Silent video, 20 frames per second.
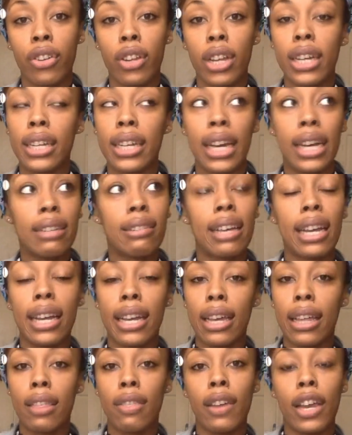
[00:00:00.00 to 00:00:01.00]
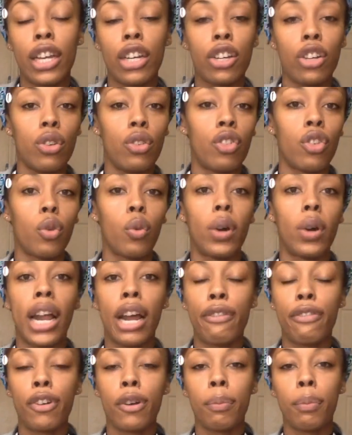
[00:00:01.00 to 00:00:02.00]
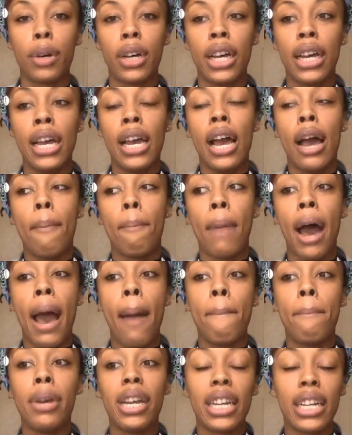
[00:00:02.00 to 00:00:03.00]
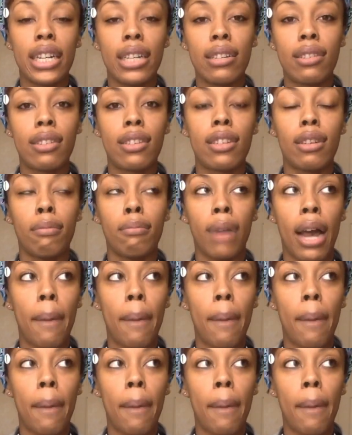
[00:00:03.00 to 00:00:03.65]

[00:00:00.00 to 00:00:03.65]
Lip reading: Like, yes, I get thank yous or whatever, but my biggest